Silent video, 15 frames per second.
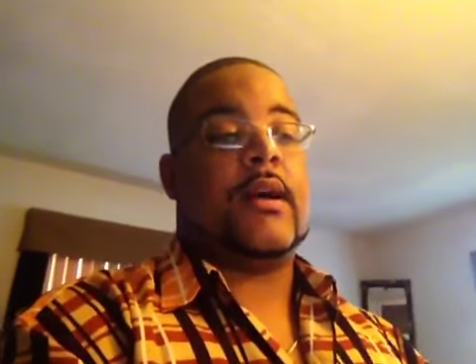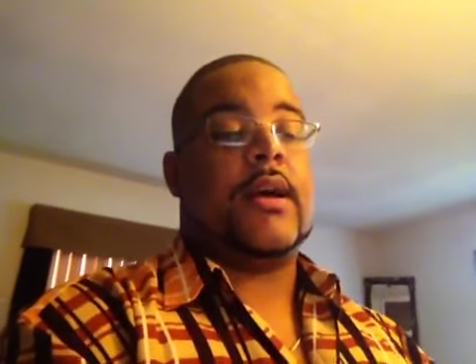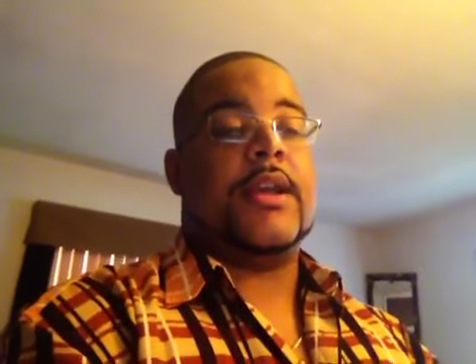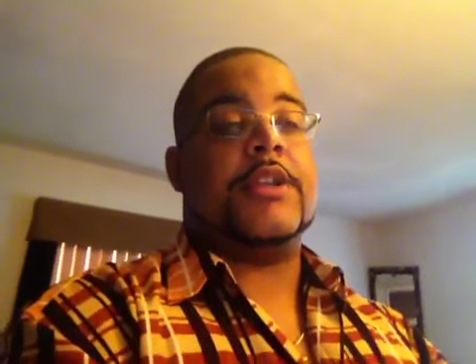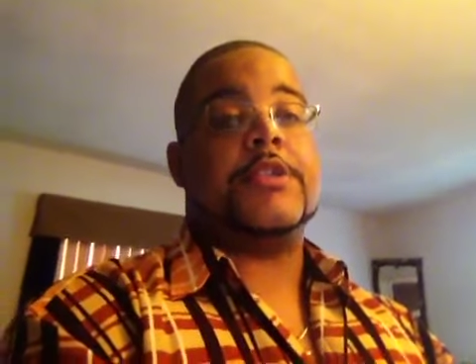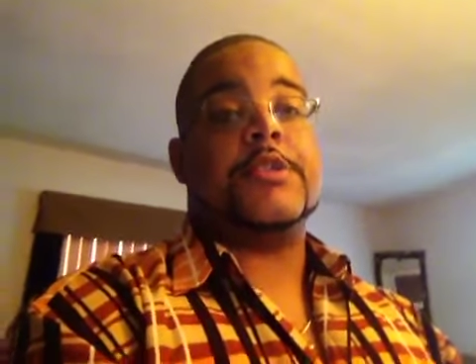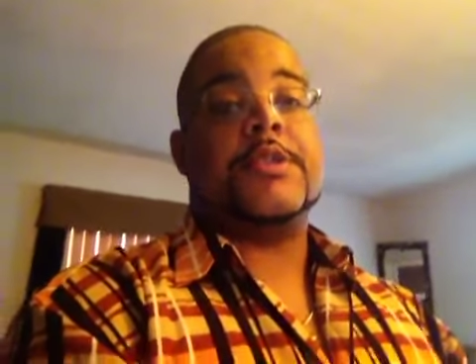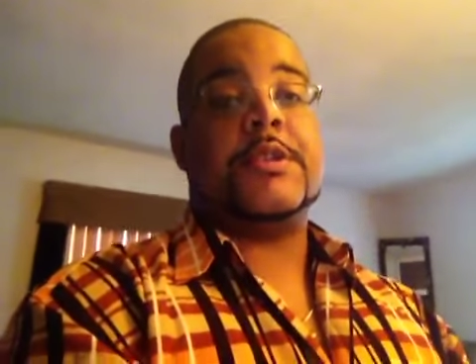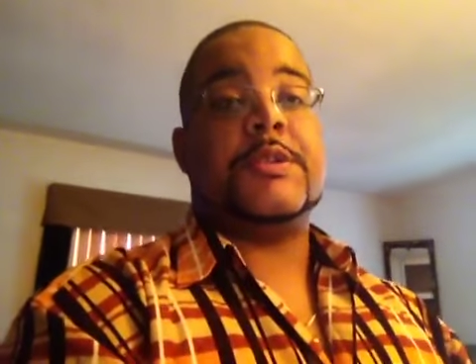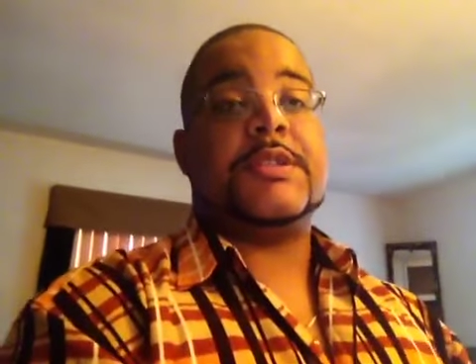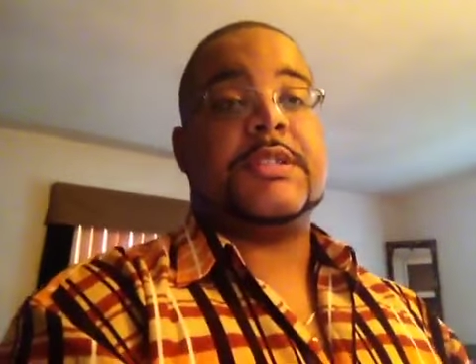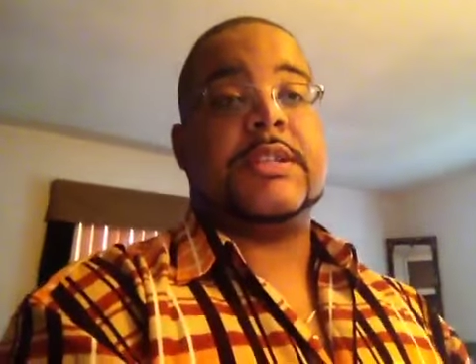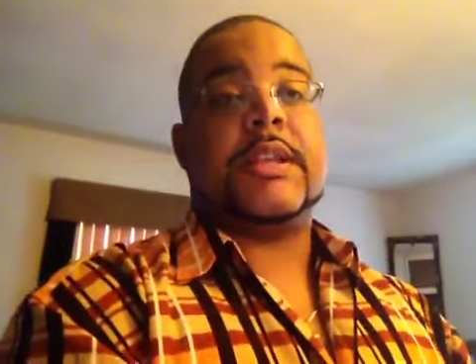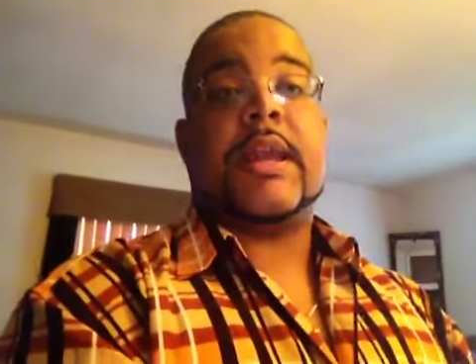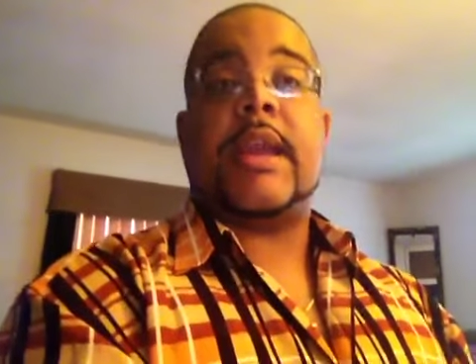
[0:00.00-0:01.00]

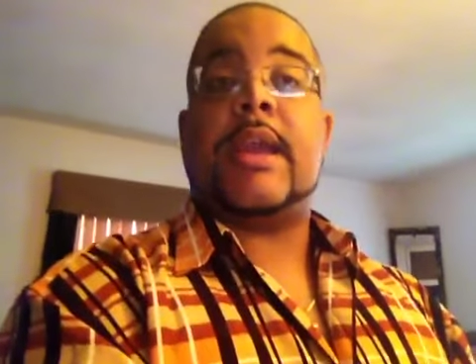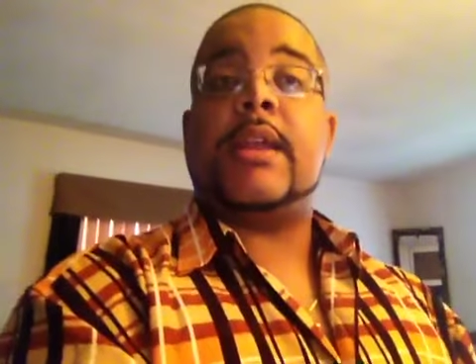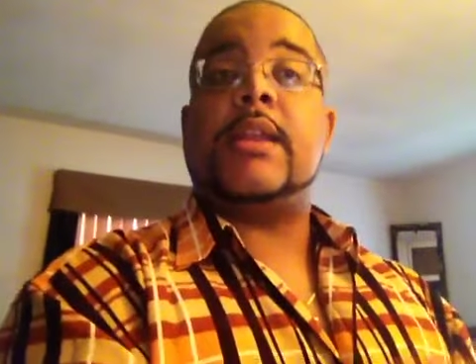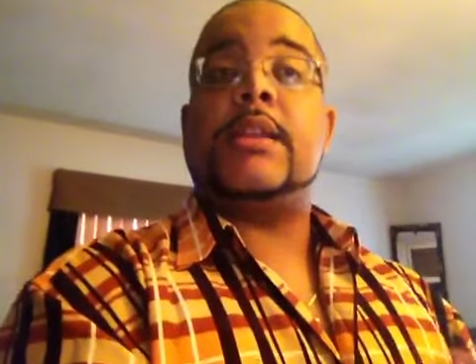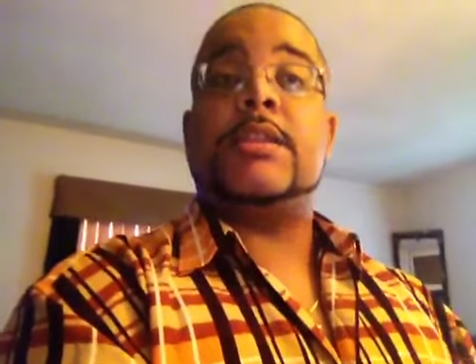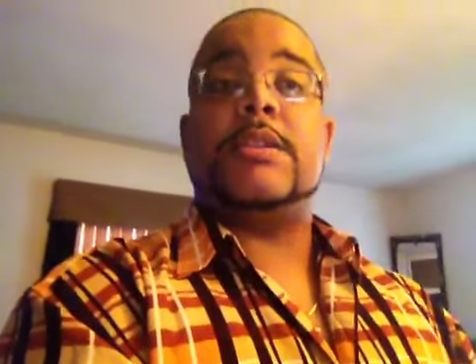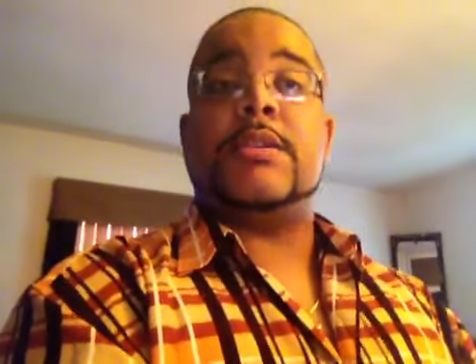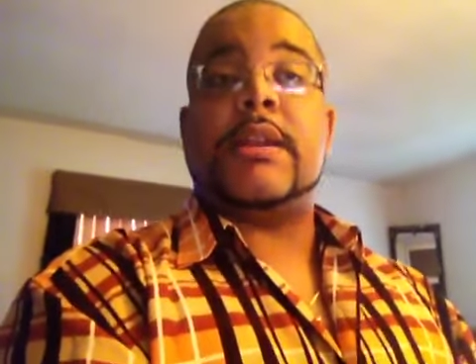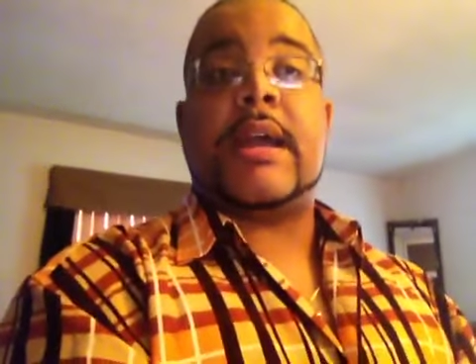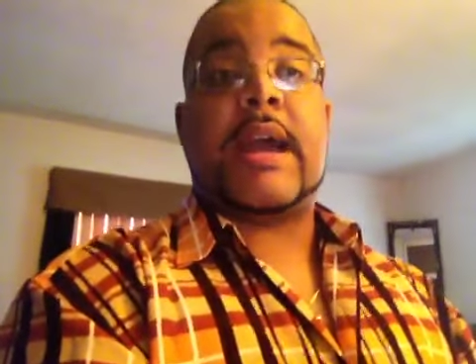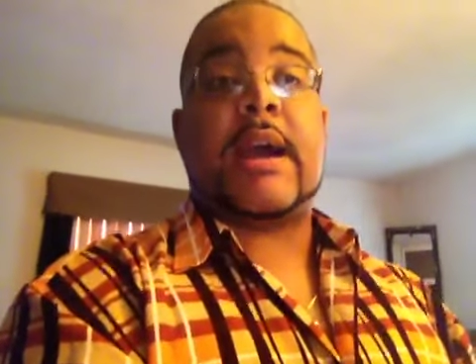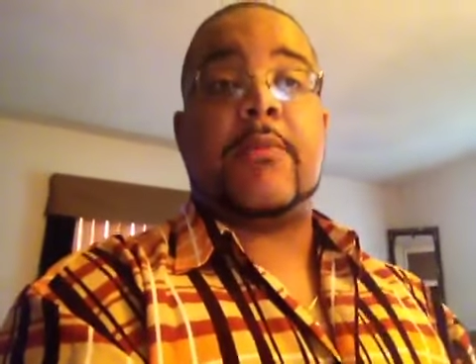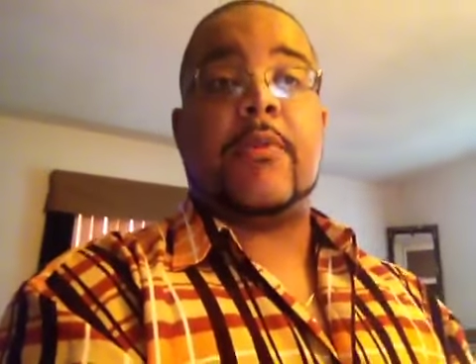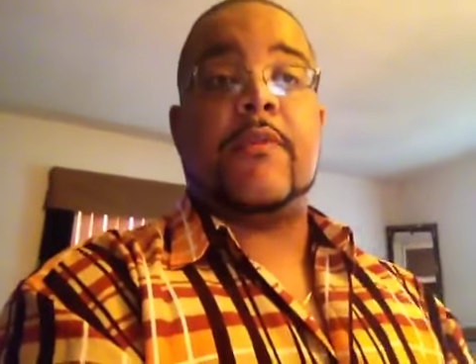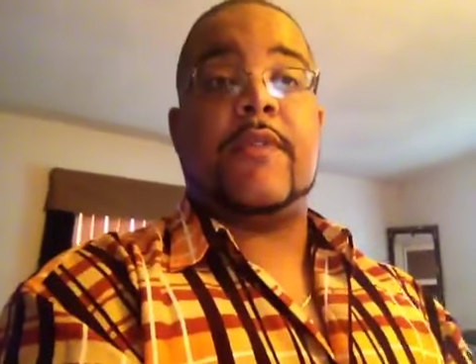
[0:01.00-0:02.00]
introducing and doing an
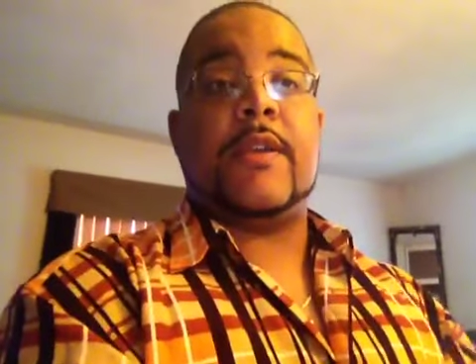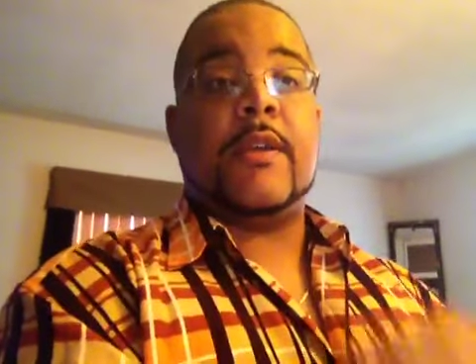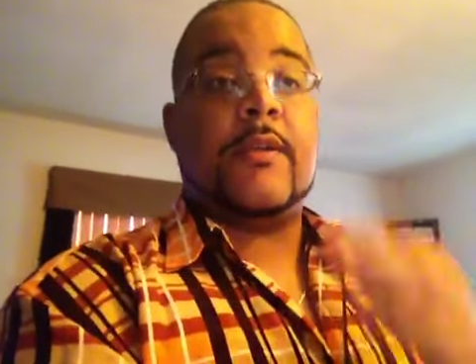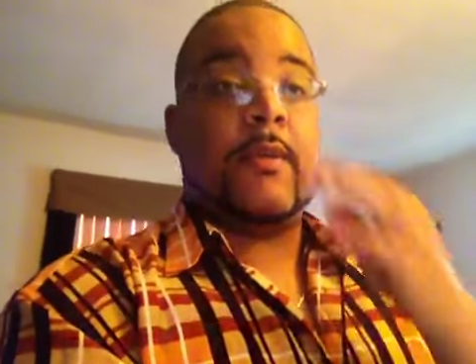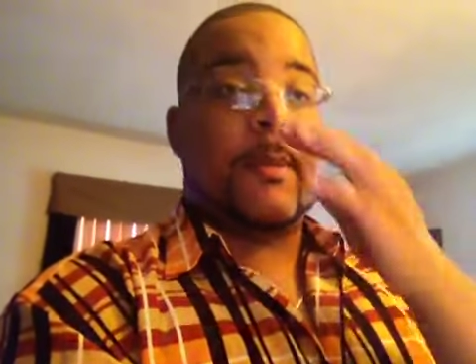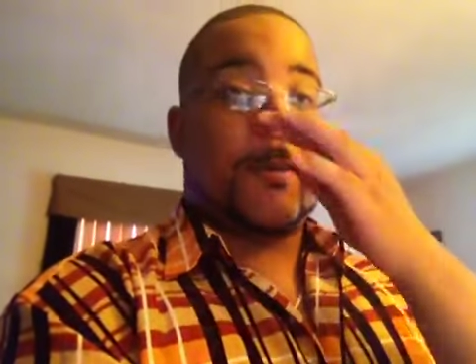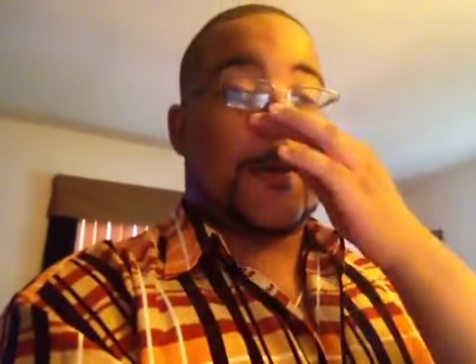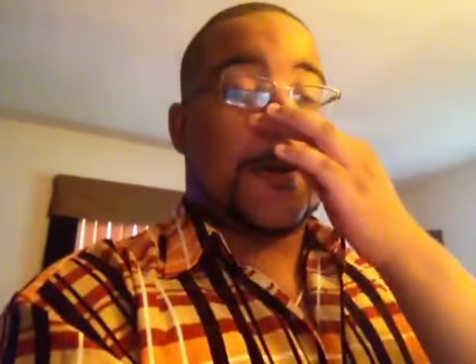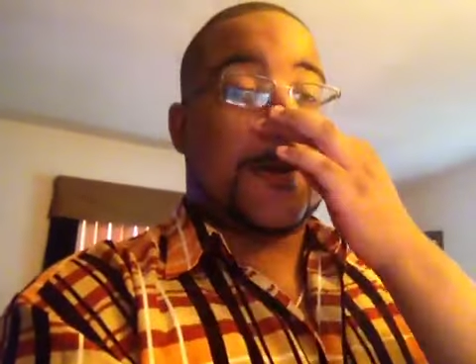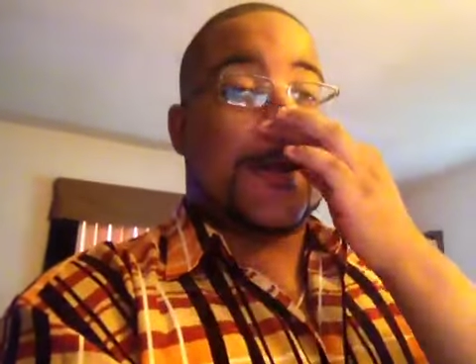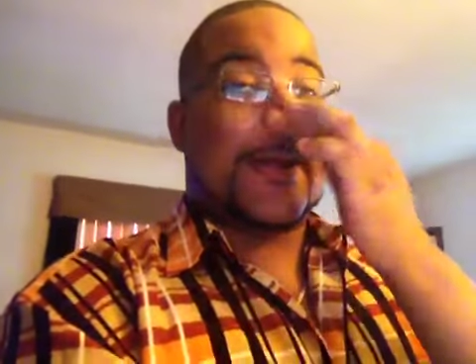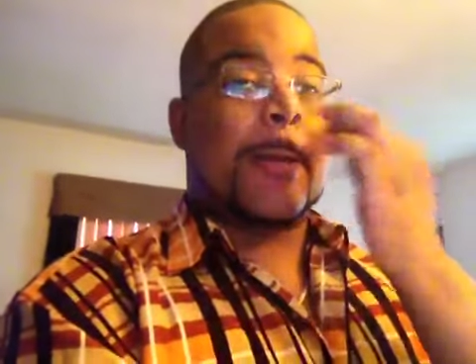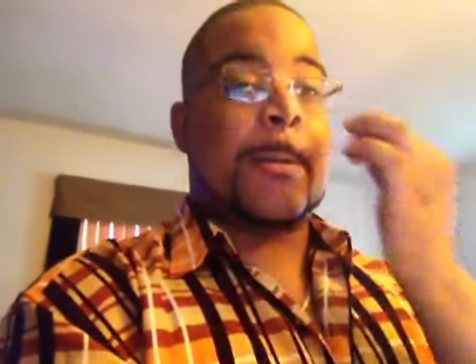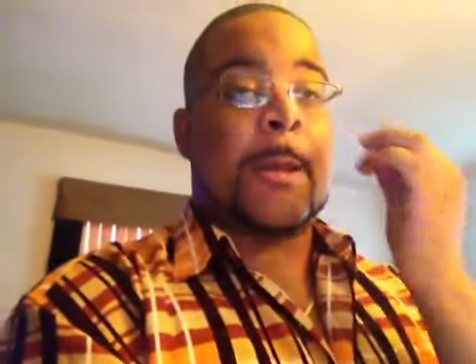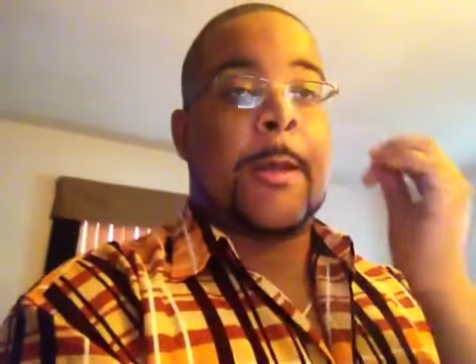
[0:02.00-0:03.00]
album review for
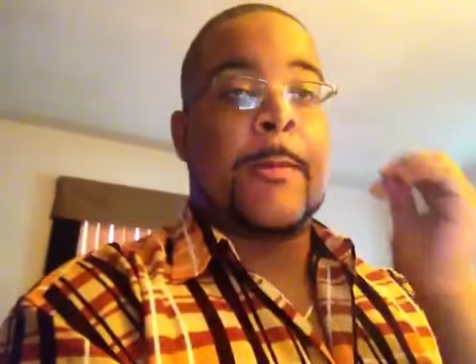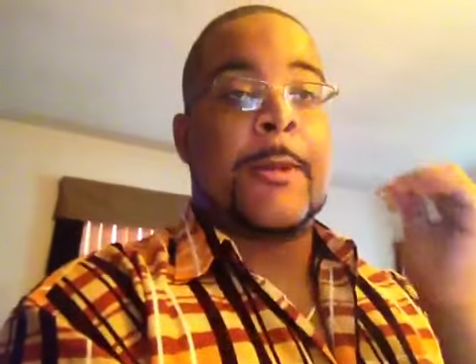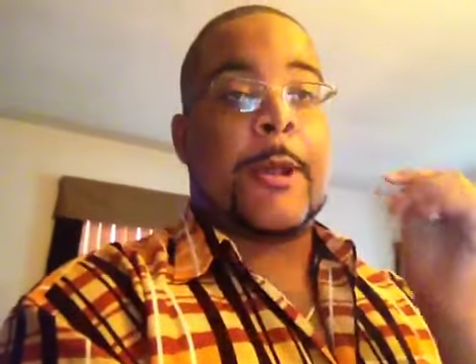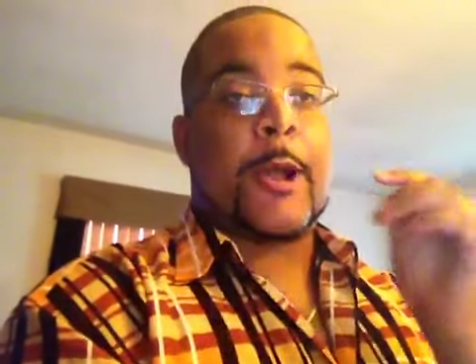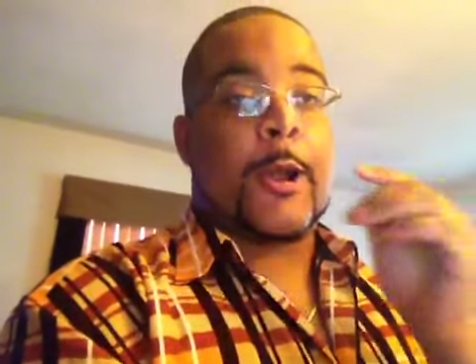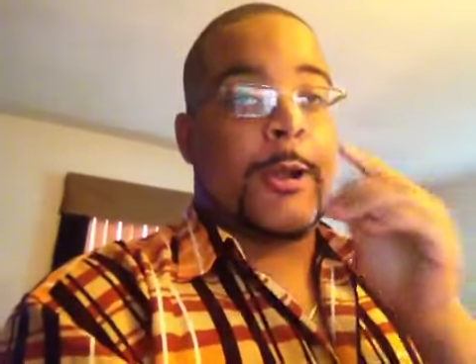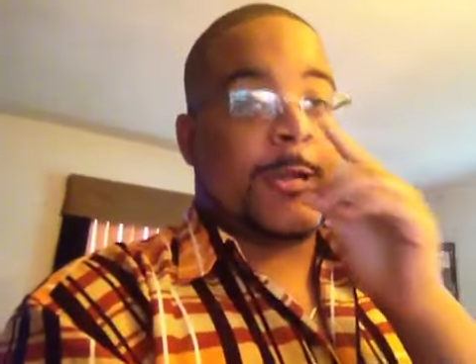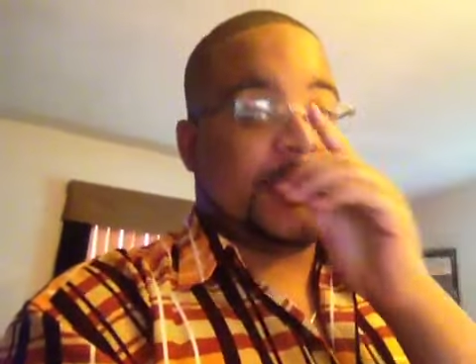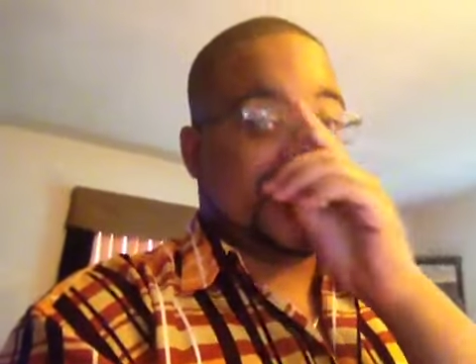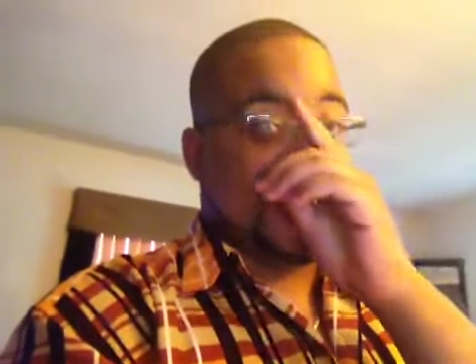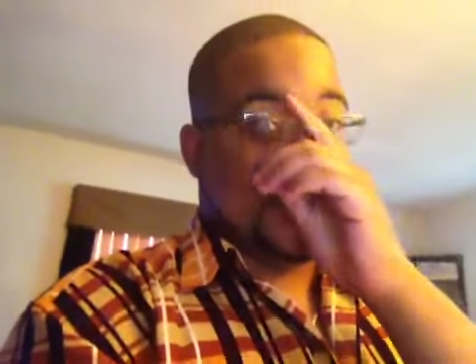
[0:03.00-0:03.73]
upcoming artist.